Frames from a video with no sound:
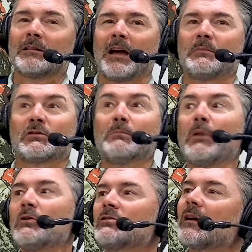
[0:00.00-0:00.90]
time, is the
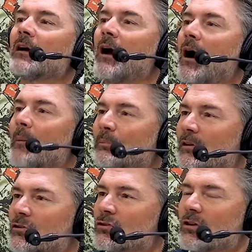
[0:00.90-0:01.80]
most
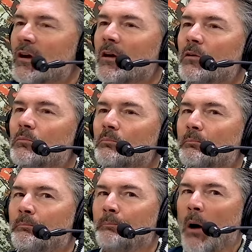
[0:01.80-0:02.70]
accomplished
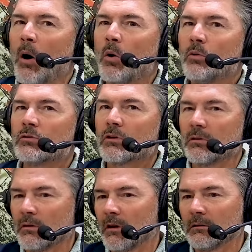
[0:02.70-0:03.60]
bow
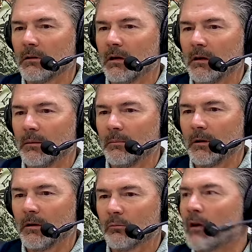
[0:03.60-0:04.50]

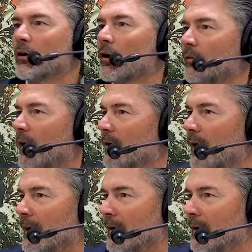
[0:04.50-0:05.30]
recurve hunter I